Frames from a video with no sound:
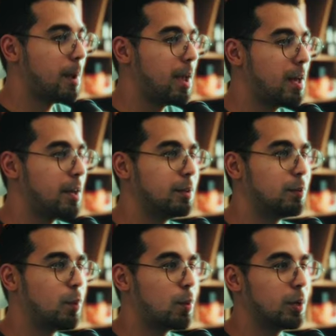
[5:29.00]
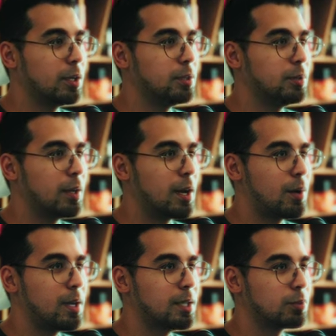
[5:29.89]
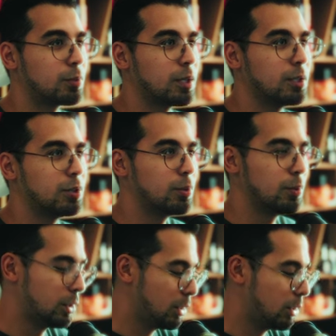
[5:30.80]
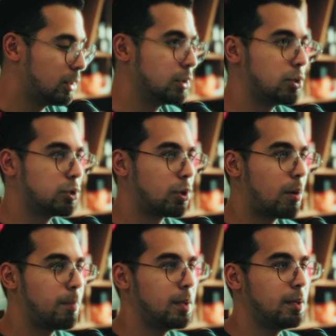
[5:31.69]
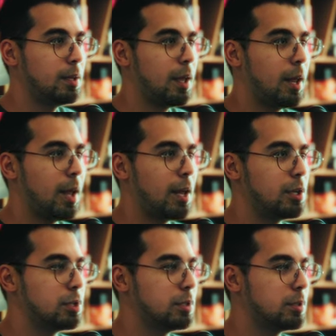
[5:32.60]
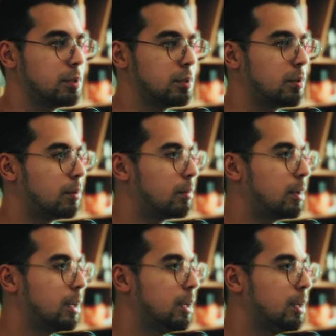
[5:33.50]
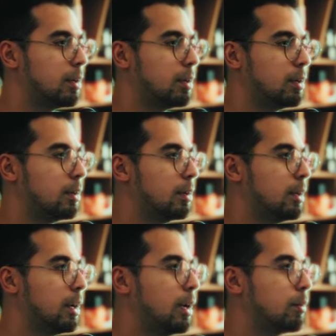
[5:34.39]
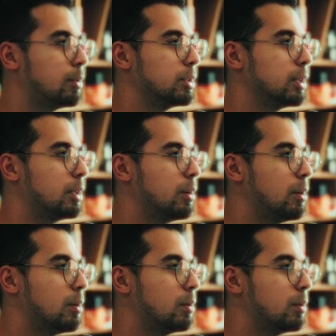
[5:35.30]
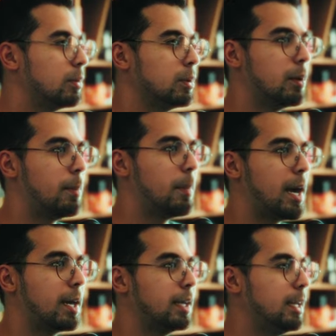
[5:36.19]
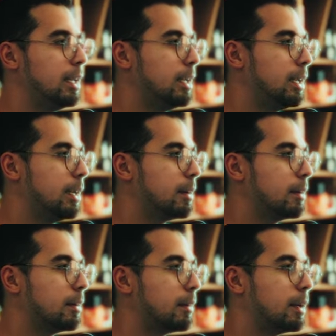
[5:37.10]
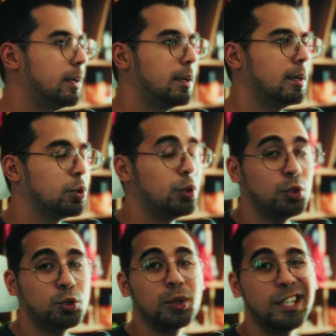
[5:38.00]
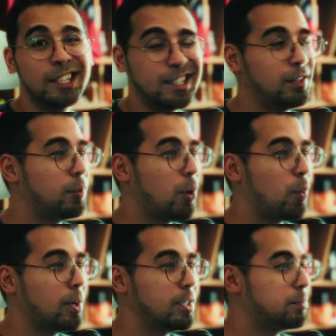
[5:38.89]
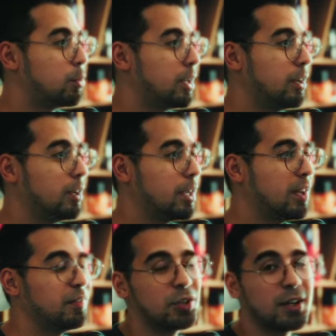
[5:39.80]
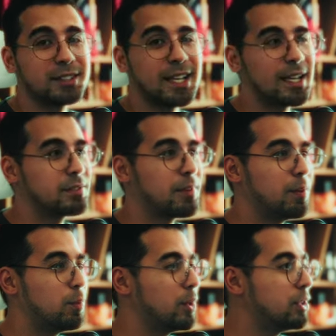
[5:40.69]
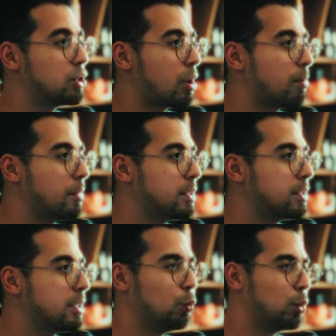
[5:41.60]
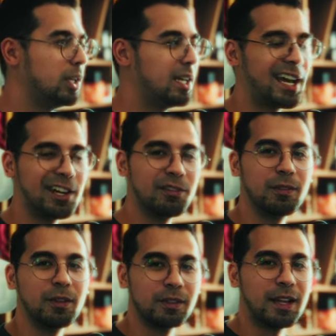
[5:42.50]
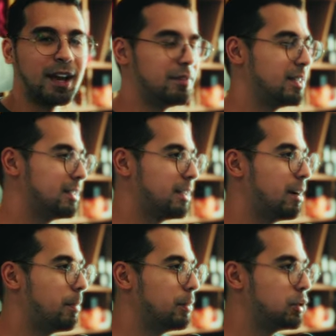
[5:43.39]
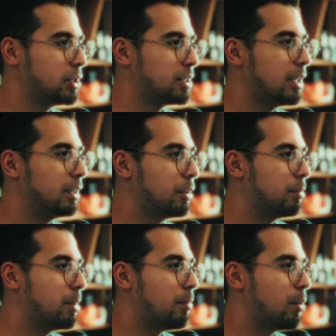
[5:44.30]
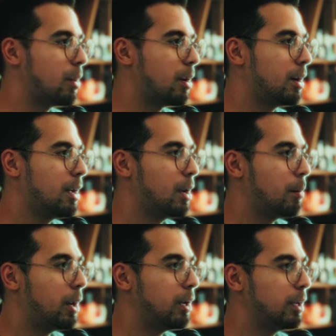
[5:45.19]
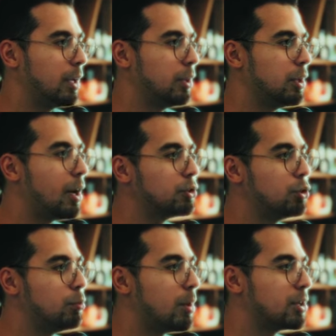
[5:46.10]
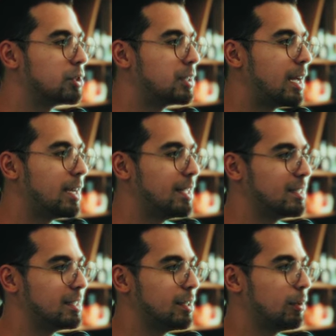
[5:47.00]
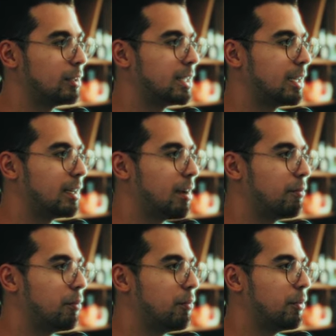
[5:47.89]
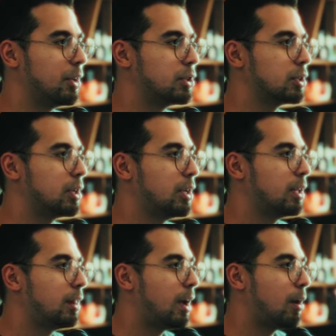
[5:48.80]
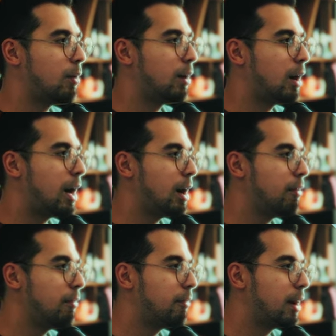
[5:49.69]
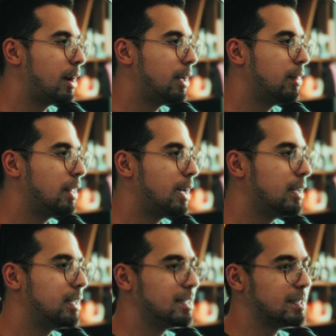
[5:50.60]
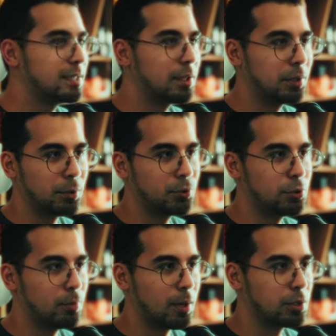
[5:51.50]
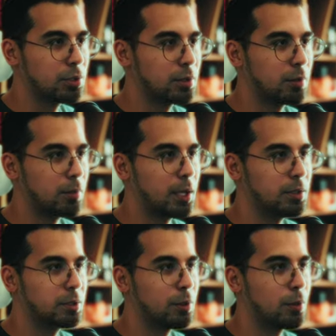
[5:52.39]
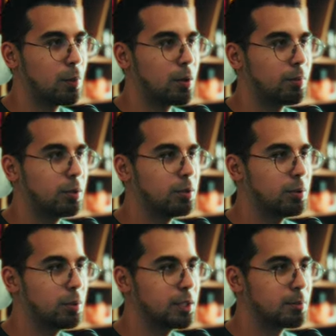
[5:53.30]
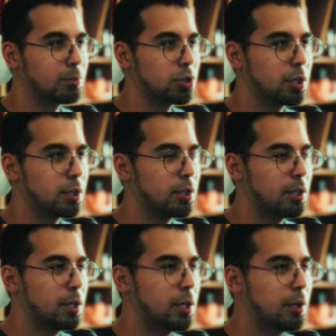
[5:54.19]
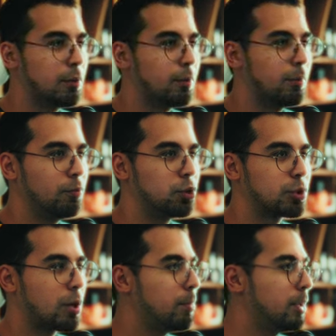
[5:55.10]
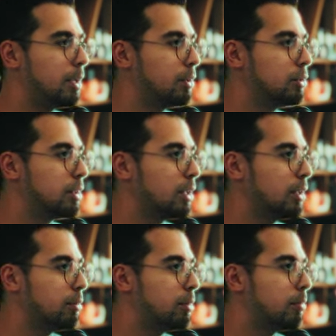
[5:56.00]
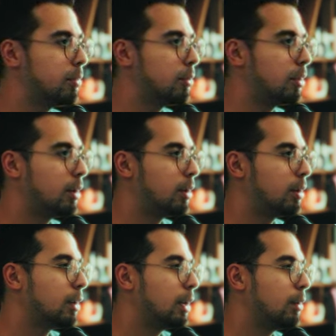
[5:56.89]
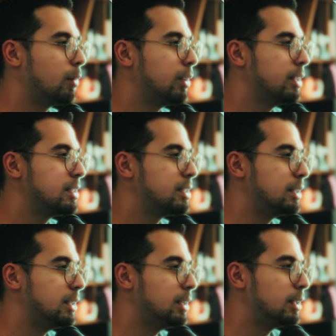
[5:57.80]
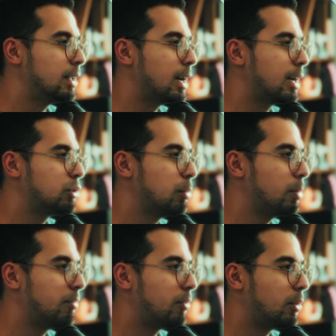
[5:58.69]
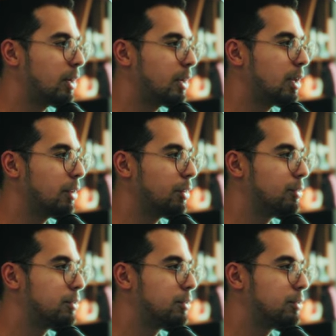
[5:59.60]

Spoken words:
And what we're gonna do now is we're gonna do sharpen edges right here. And we're just gonna go back in here, right? So usually the default one is pretty good. If you're not satisfied with the sharpness, really kind of livens it up just a little bit more, but not too much that it still looks like an iPhone footage. Now, I find that this is a little too much, right? So what I'm gonna do is I'm just gonna remove the sharpening just a little bit more. And with this scene, I actually prefer it a little